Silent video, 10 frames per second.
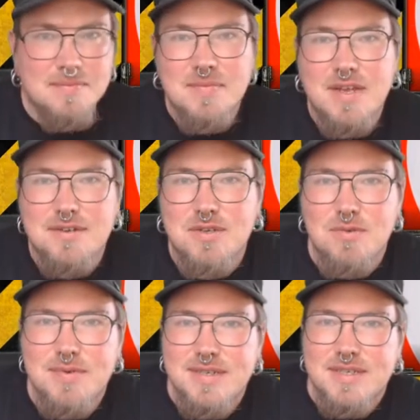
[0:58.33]
there's
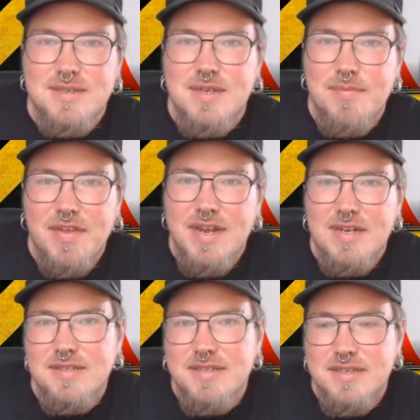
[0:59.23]
always something
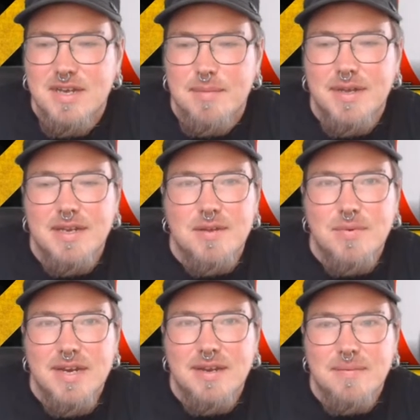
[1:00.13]
else coming in the
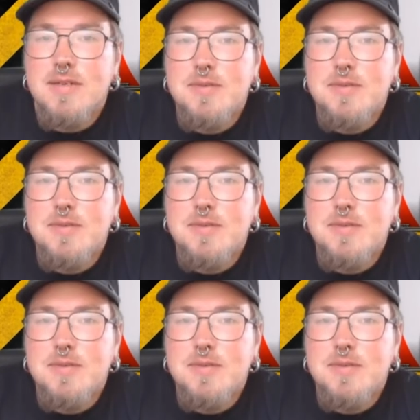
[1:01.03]
way.